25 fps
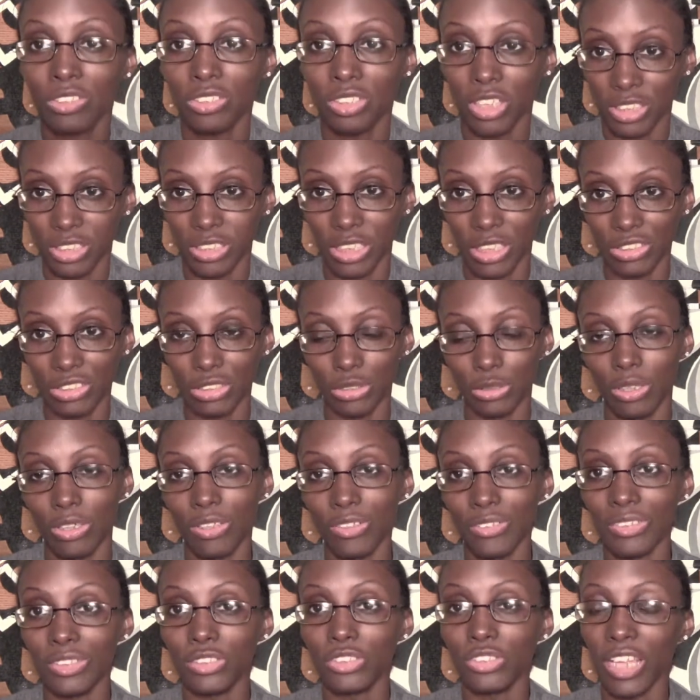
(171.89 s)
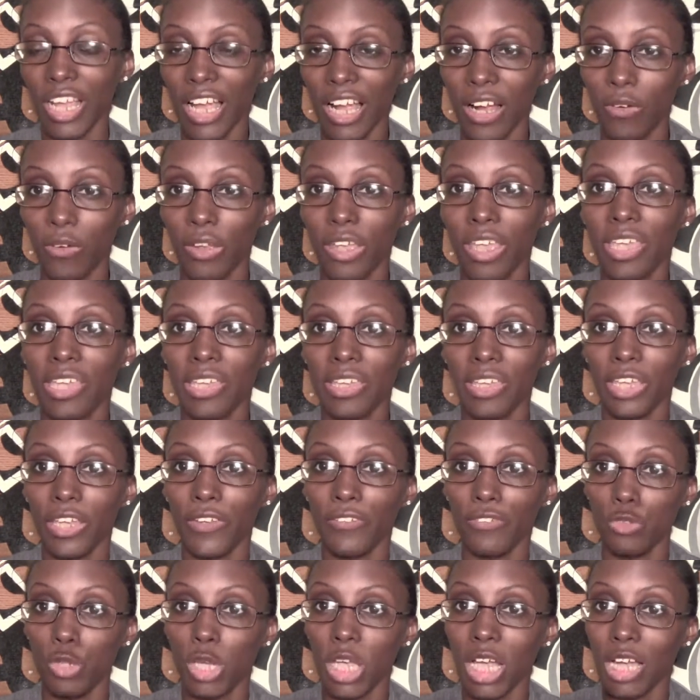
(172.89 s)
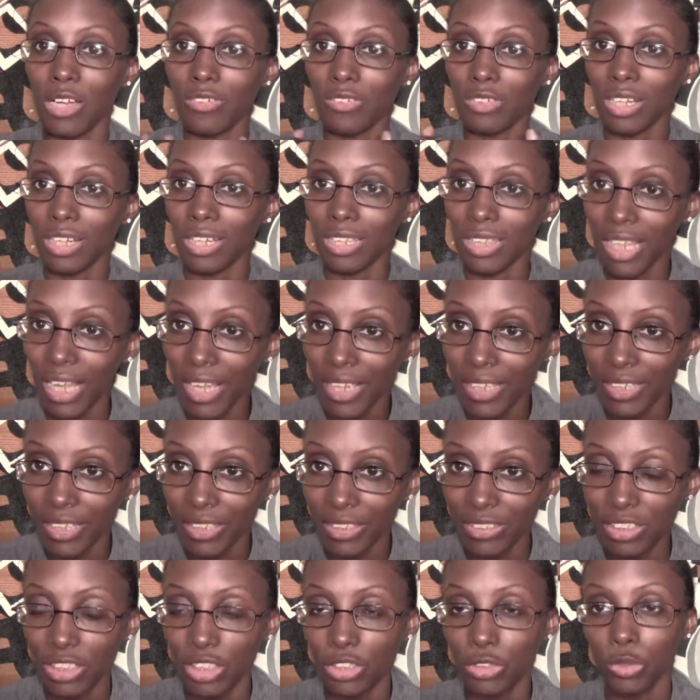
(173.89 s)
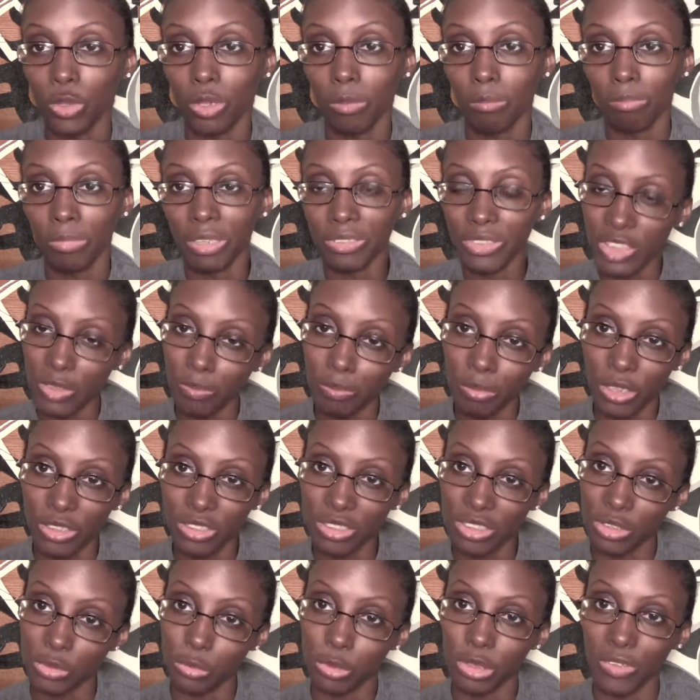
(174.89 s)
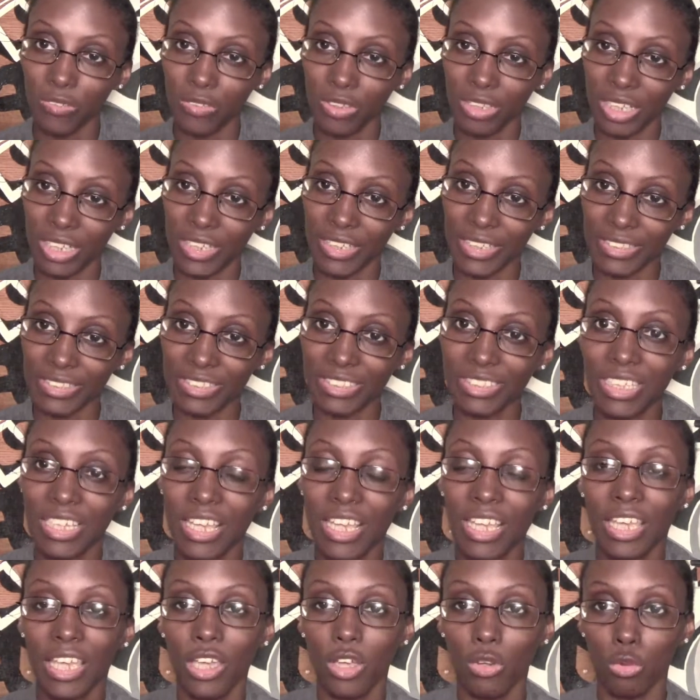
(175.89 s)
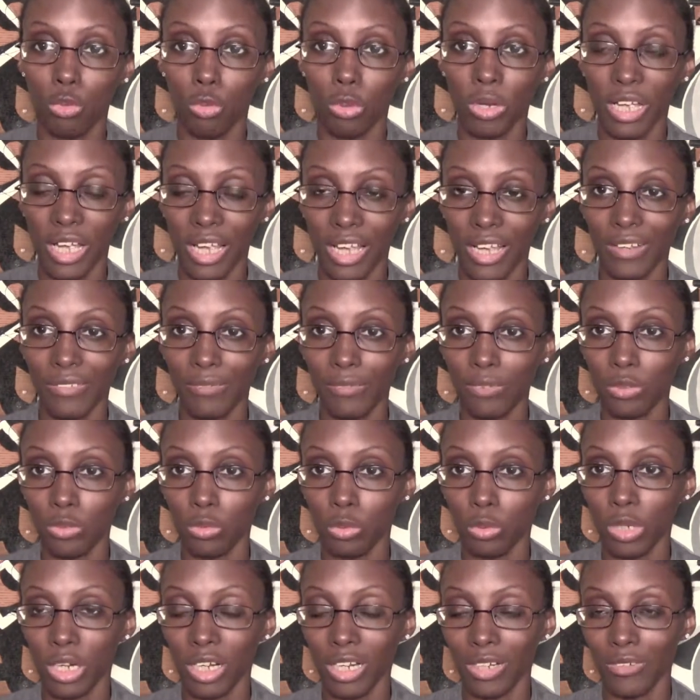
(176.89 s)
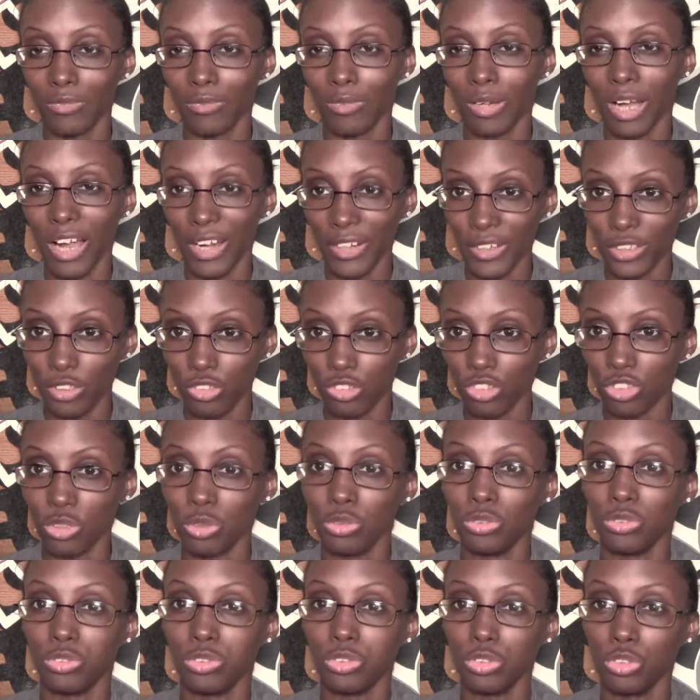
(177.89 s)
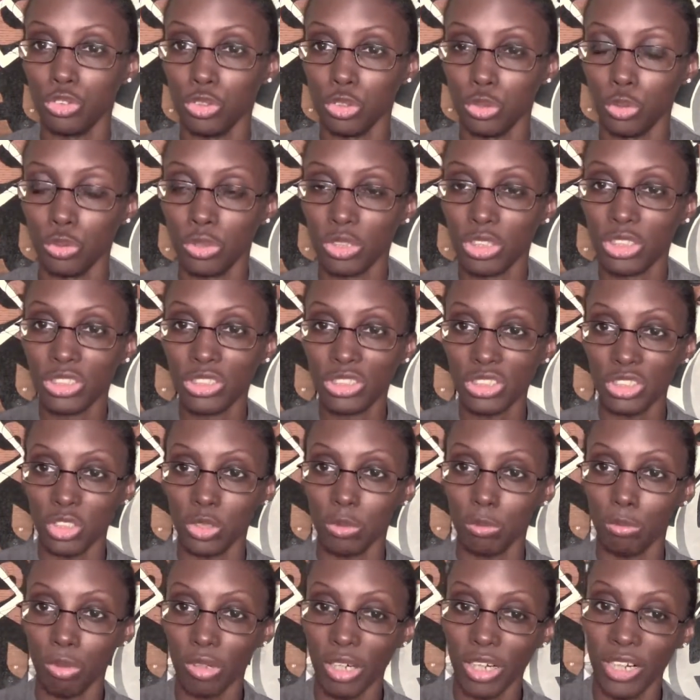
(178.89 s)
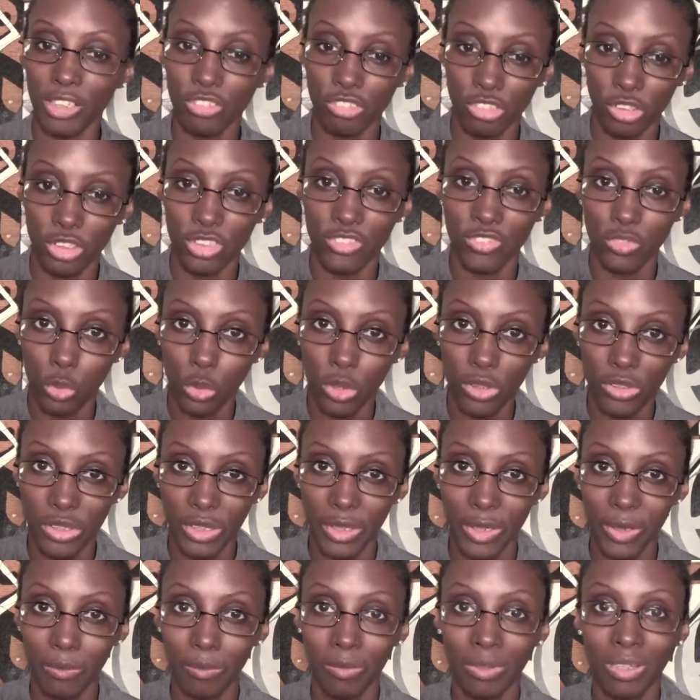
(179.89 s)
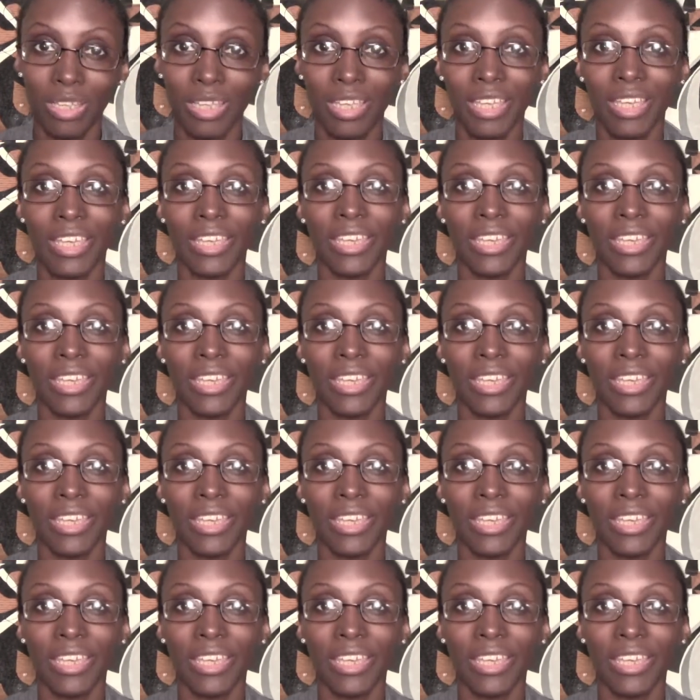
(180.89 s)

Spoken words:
That's how I do it. Now, if you have clients and you're a business person, you have clients who have hired you to do certain projects for them,